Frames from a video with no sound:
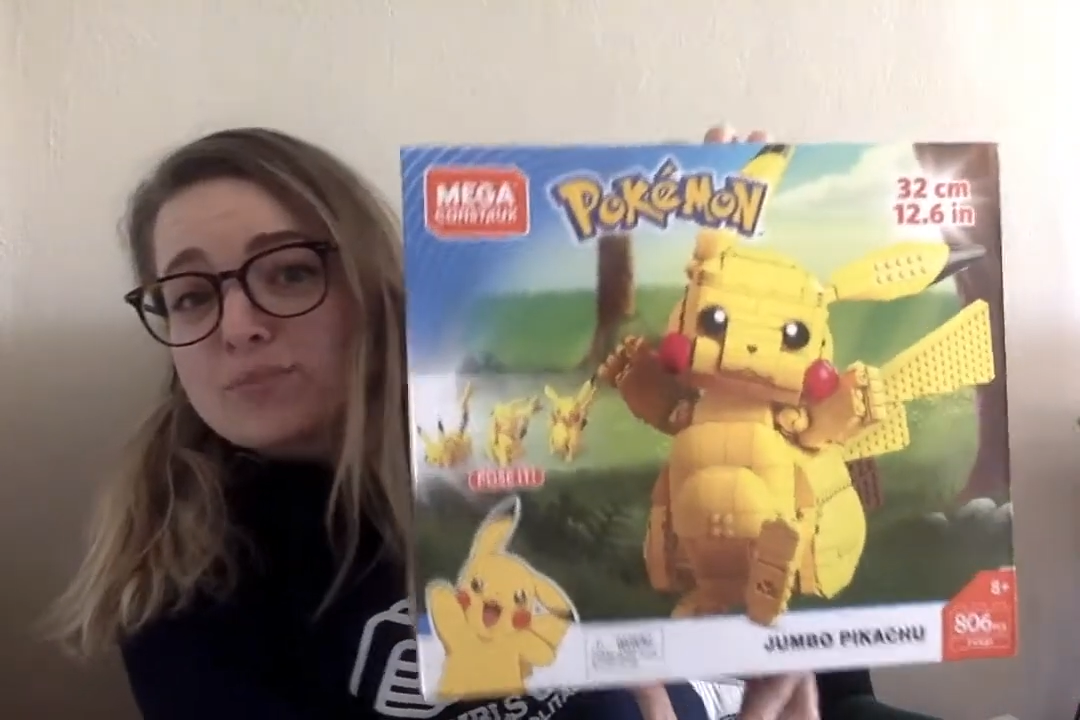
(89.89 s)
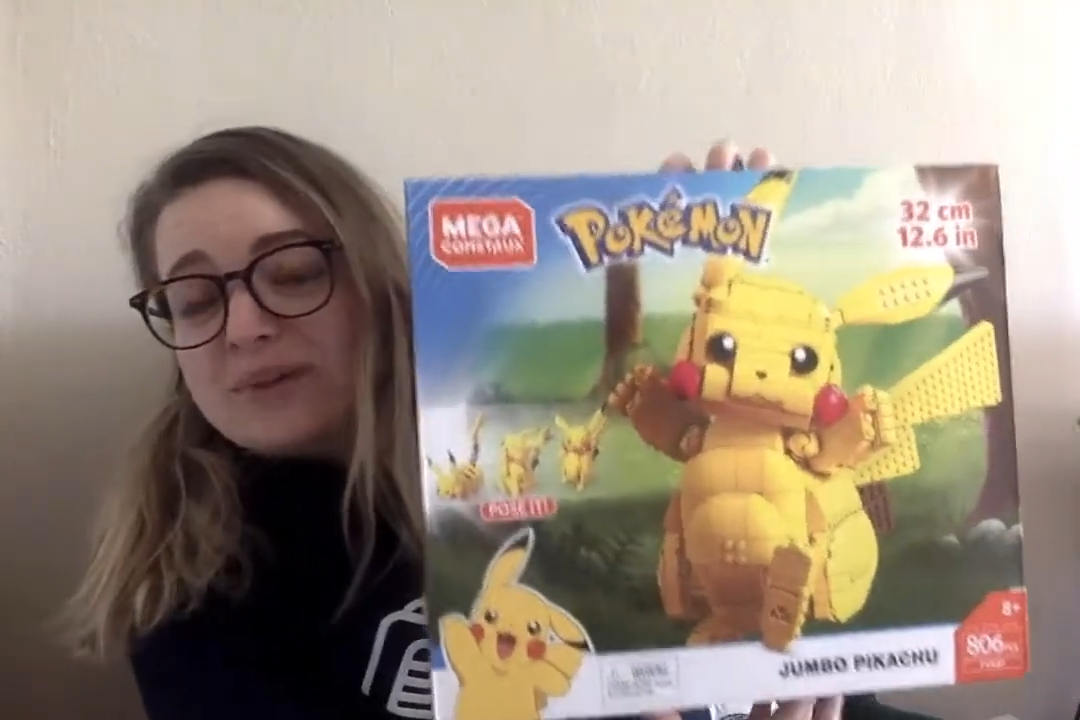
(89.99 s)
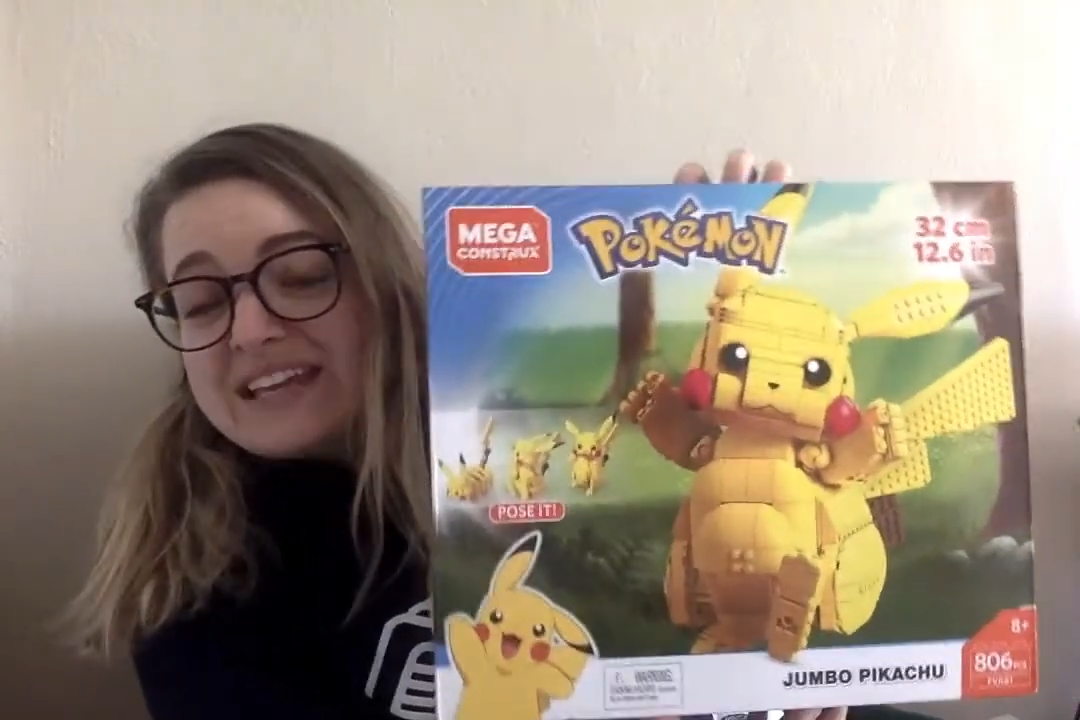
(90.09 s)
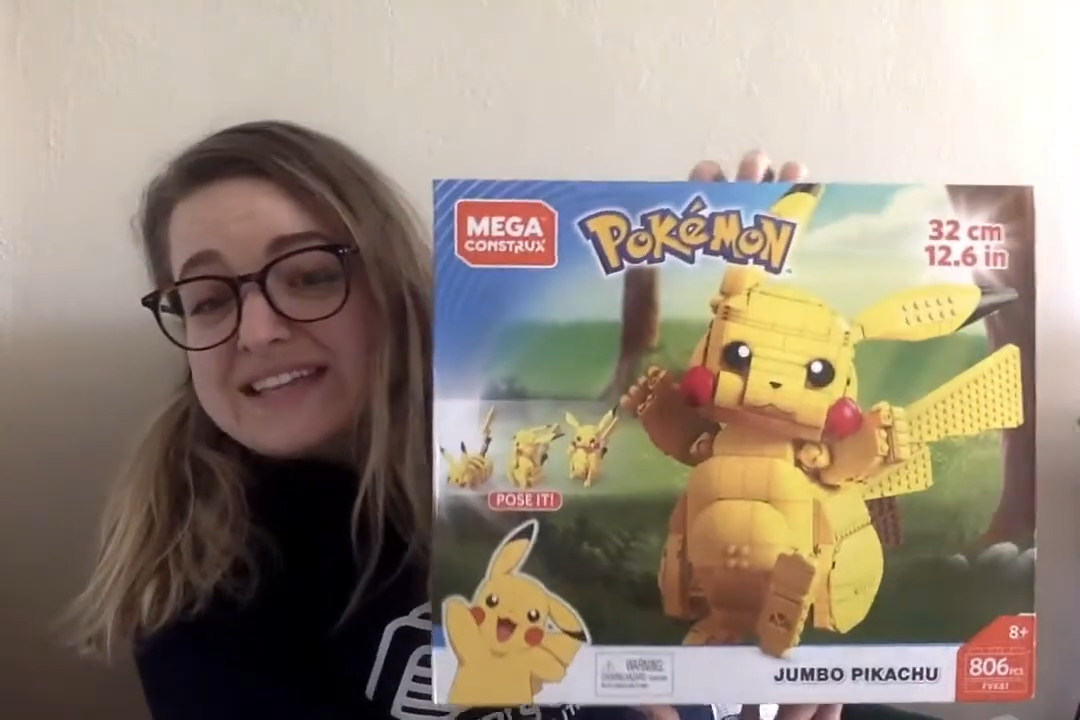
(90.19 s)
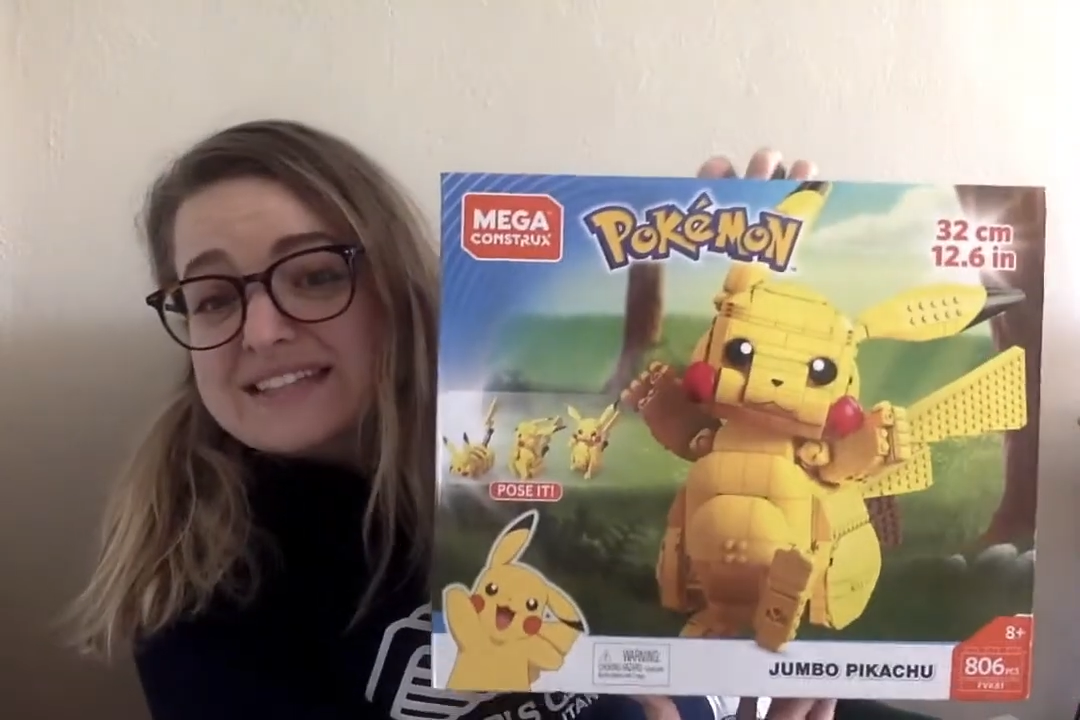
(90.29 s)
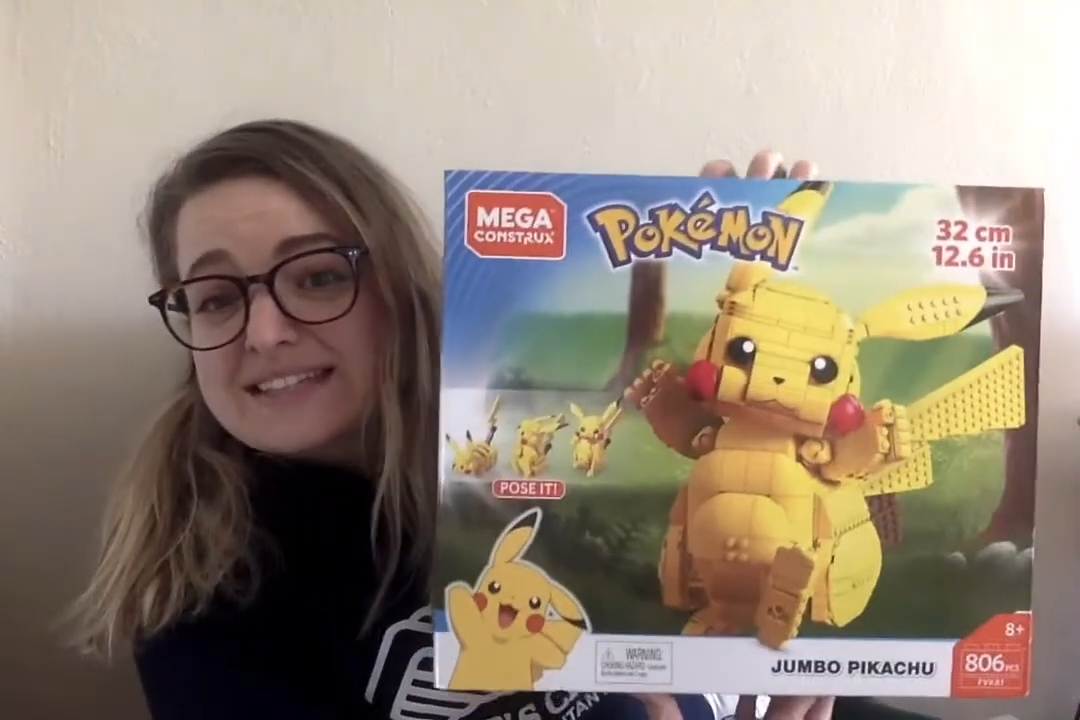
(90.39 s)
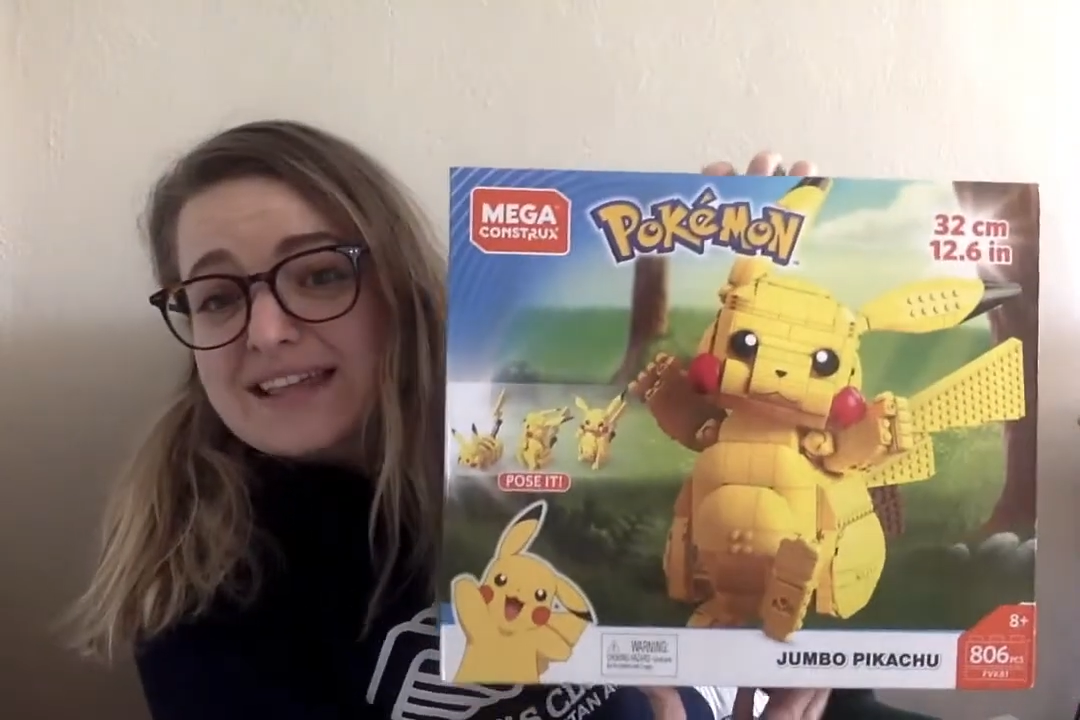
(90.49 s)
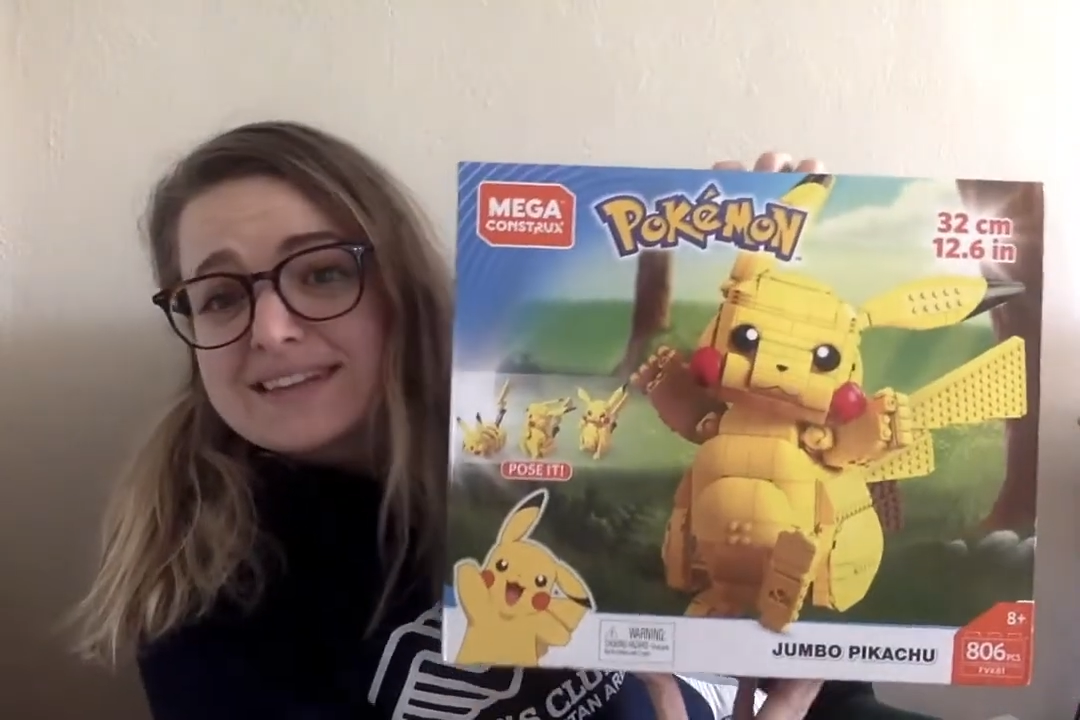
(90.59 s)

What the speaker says: piece